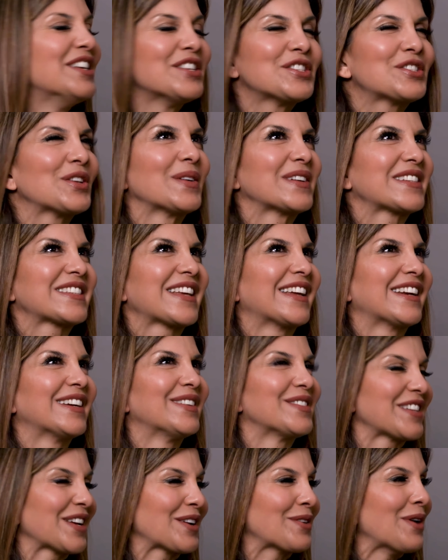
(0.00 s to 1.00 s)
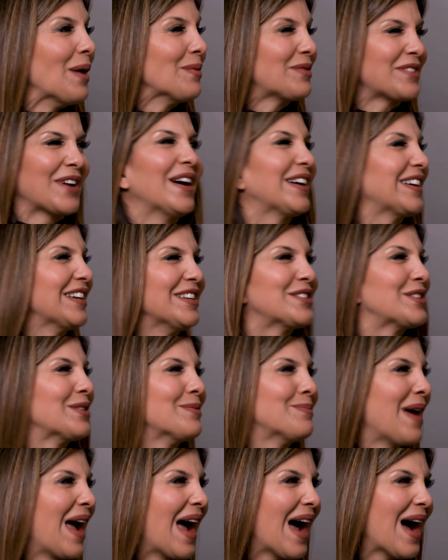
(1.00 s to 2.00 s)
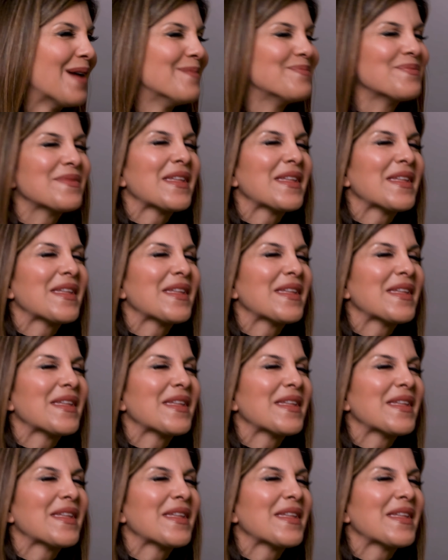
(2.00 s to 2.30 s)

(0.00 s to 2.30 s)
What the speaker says: so excited. I was like, I'm talking to Pam.